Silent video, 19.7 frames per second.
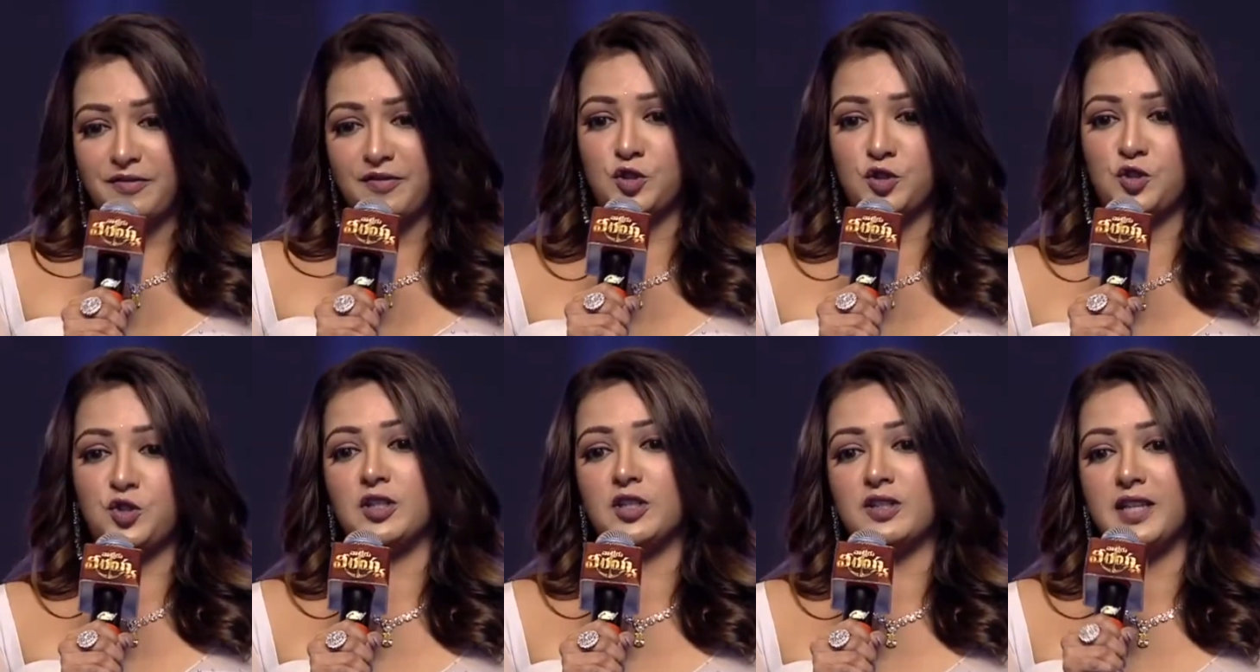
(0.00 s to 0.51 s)
for
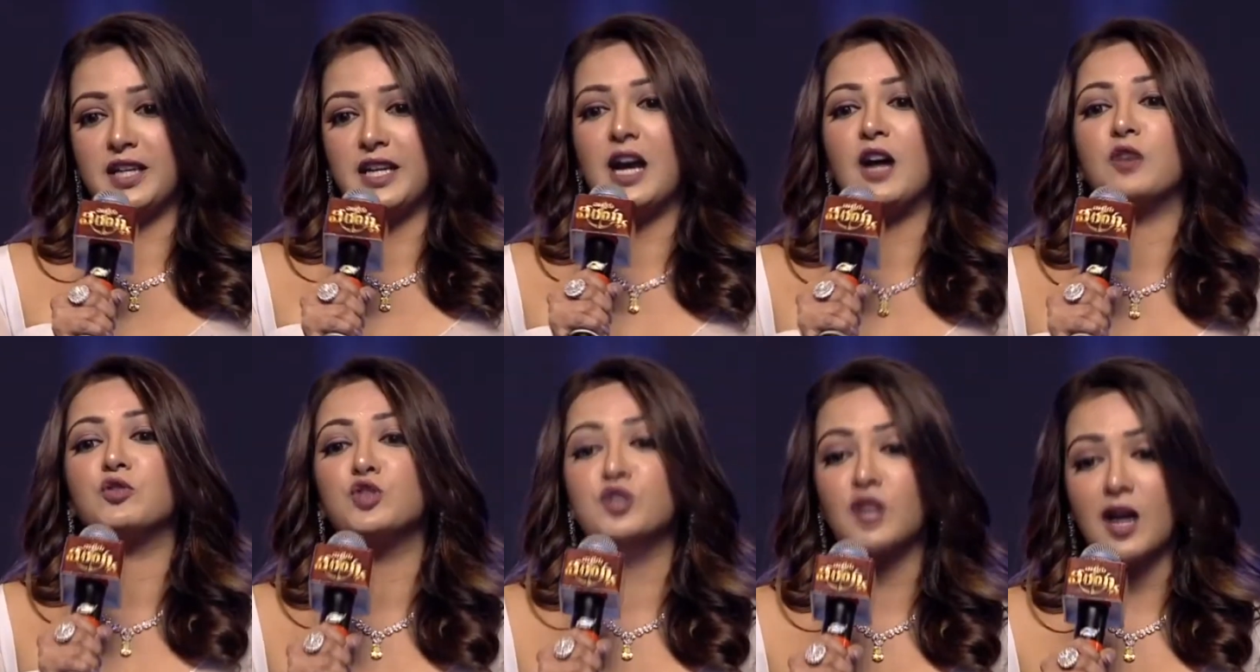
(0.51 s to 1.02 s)
churning
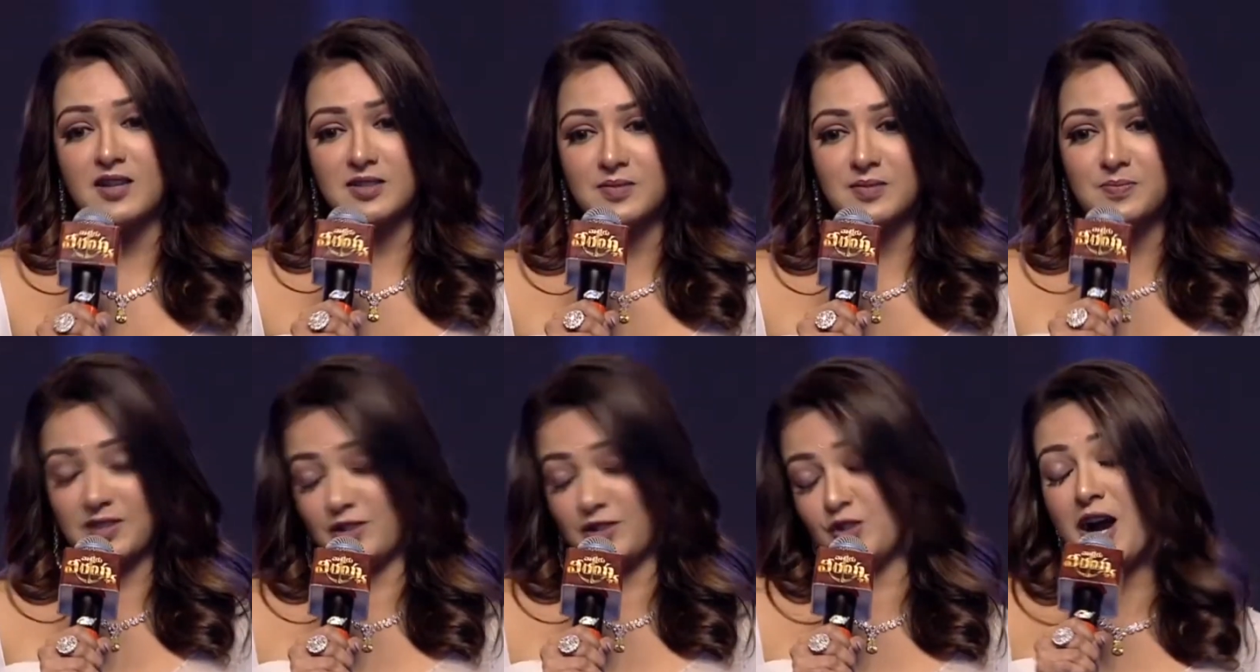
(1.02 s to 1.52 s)
out
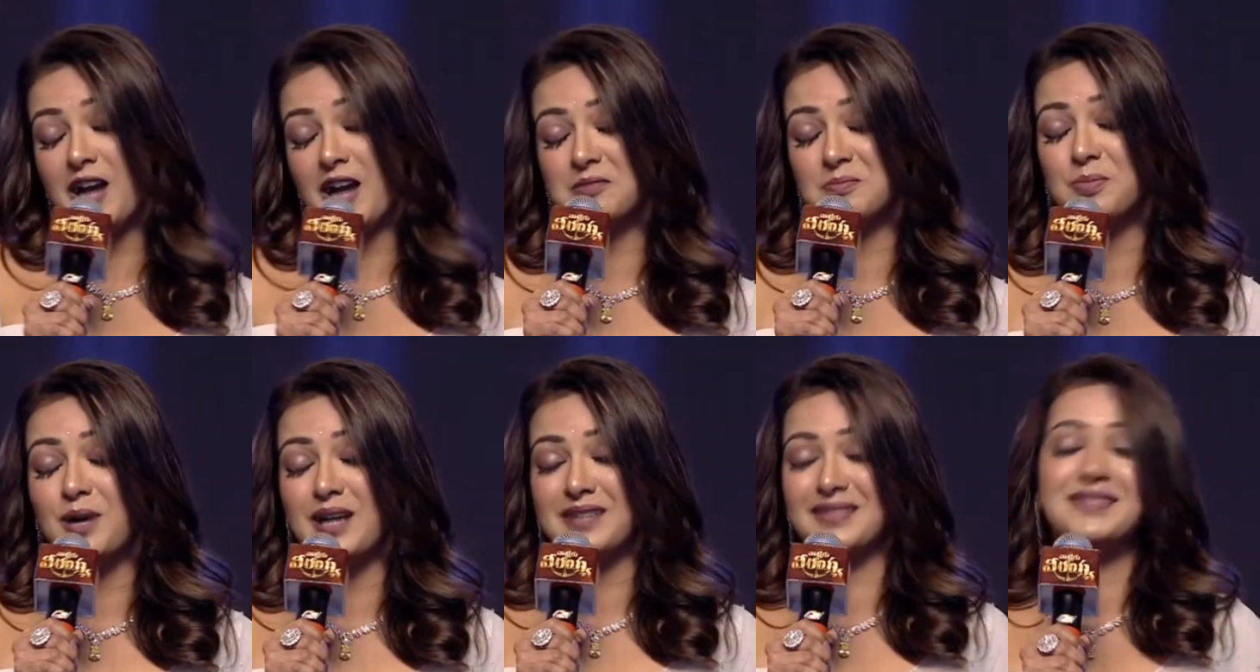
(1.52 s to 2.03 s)

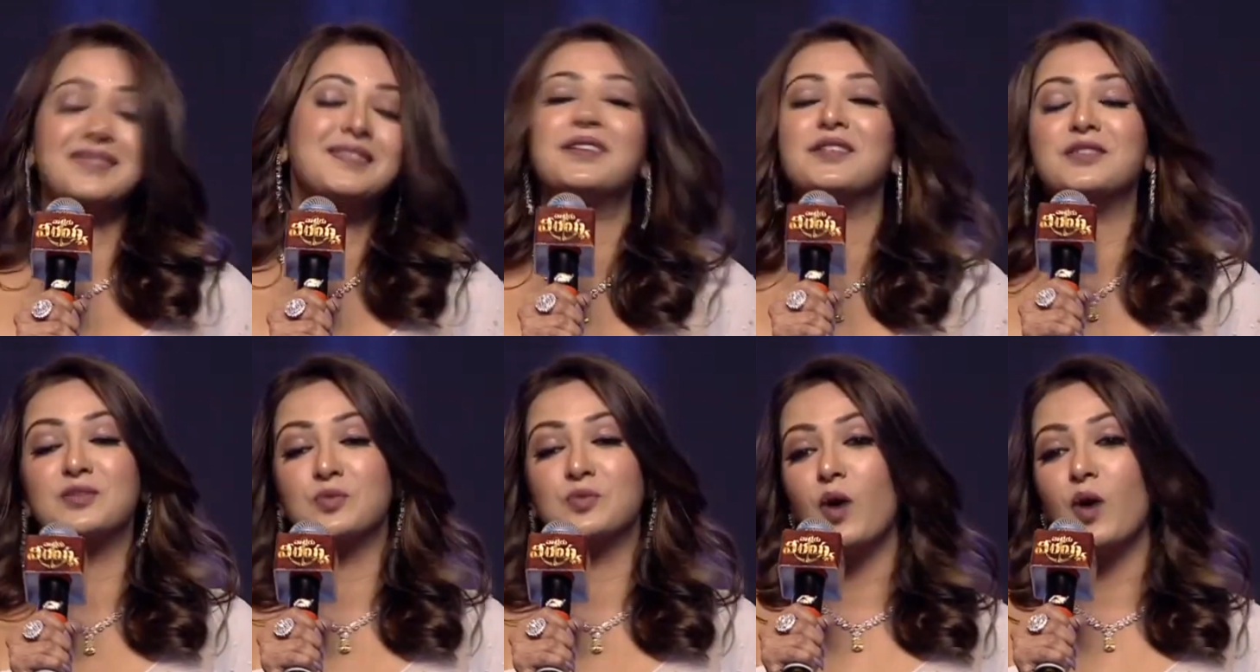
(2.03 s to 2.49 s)
chart busters